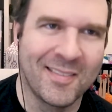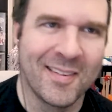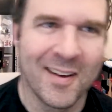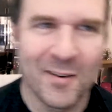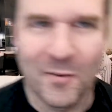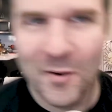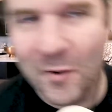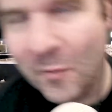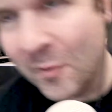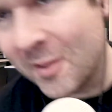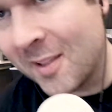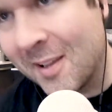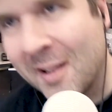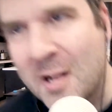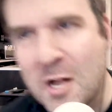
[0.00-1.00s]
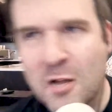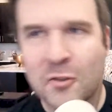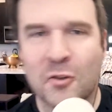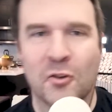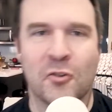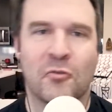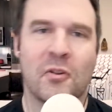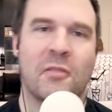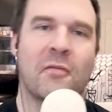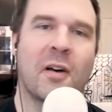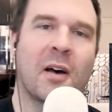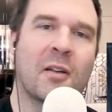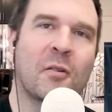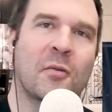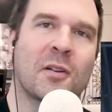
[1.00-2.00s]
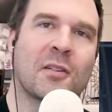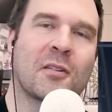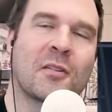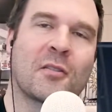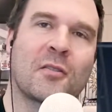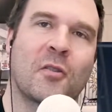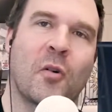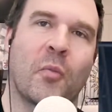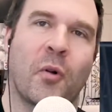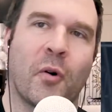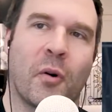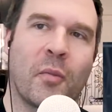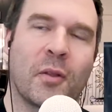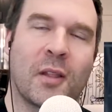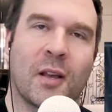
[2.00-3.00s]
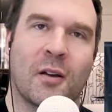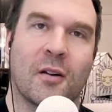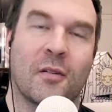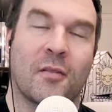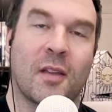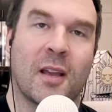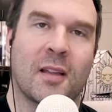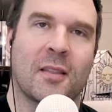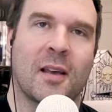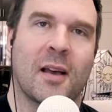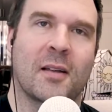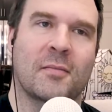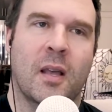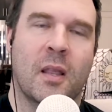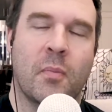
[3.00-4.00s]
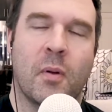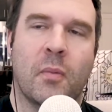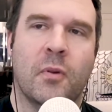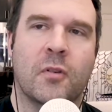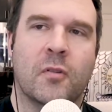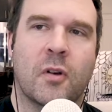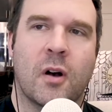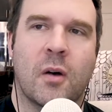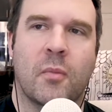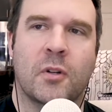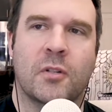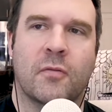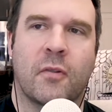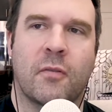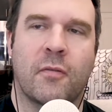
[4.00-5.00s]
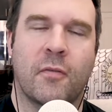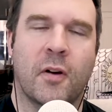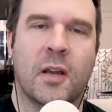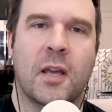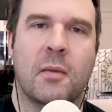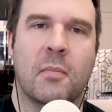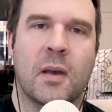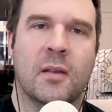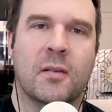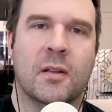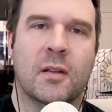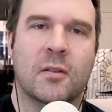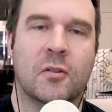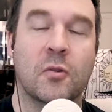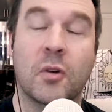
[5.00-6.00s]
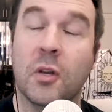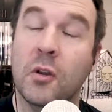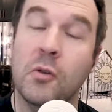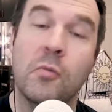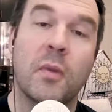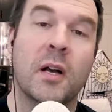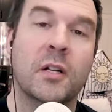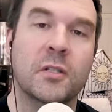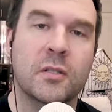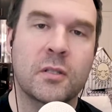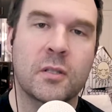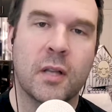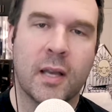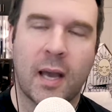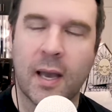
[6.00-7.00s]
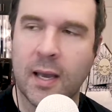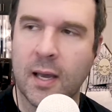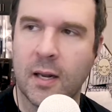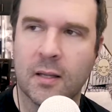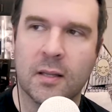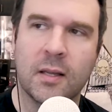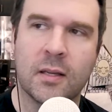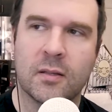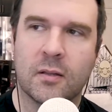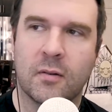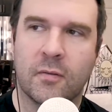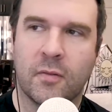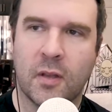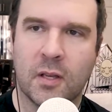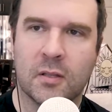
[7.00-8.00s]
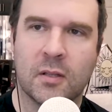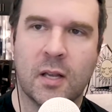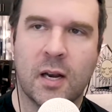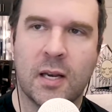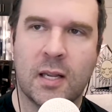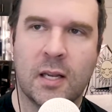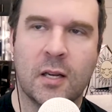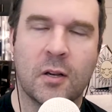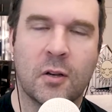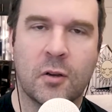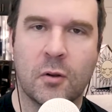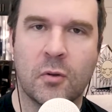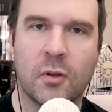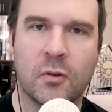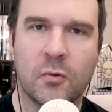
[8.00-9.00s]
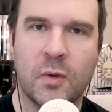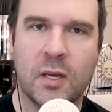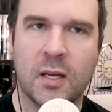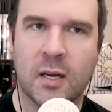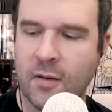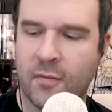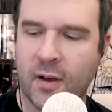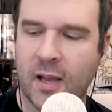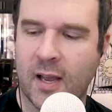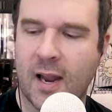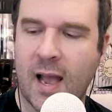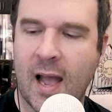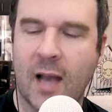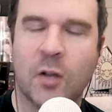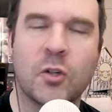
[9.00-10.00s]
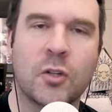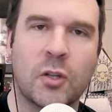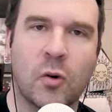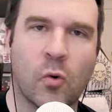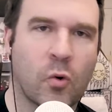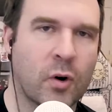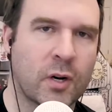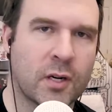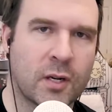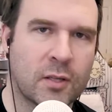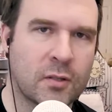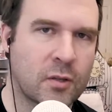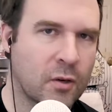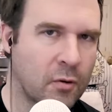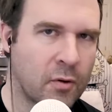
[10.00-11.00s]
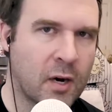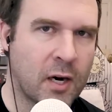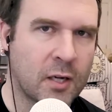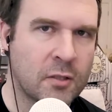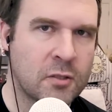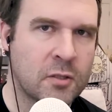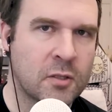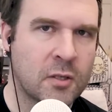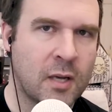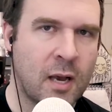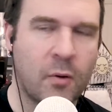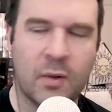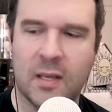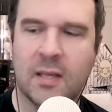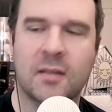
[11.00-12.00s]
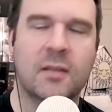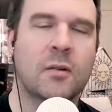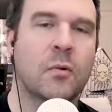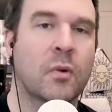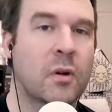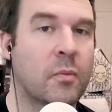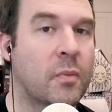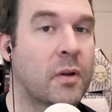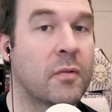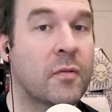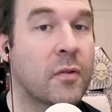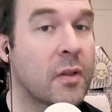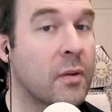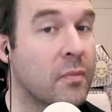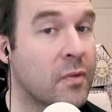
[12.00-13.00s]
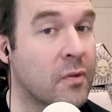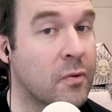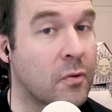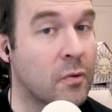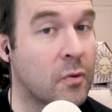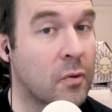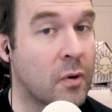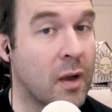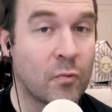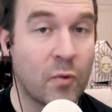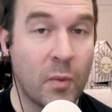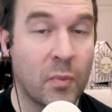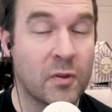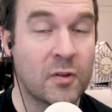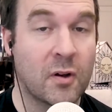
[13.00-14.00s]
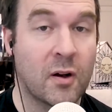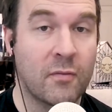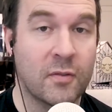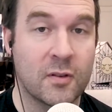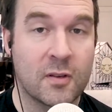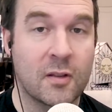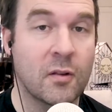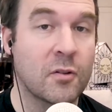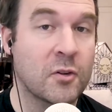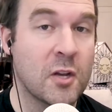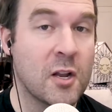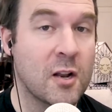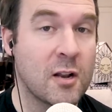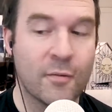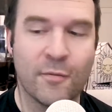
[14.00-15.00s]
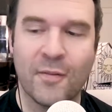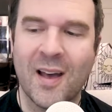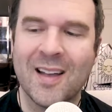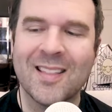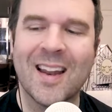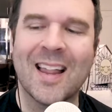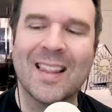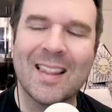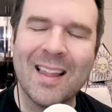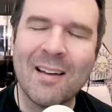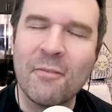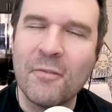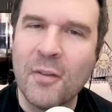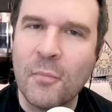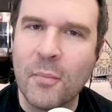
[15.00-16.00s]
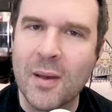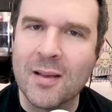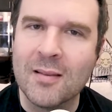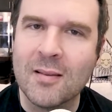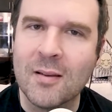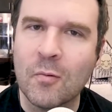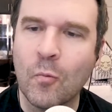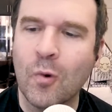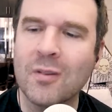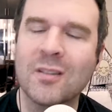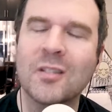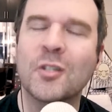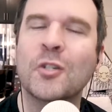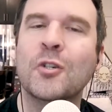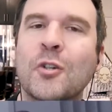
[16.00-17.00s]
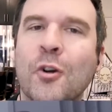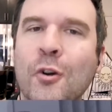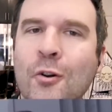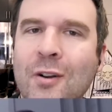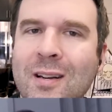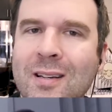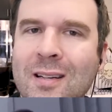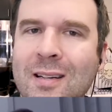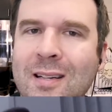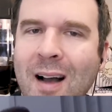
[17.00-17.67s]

I don't know what that the street value is on a snowblower, but they could have taken that. And they probably saw how much of a fucking mess it is. So can you imagine? Like, I got a list of things that I needed to do this week. If I had actually organized the garage, how easy it would have been for them to rip us off and steal shit. The fact that I left it messy was a deterrent.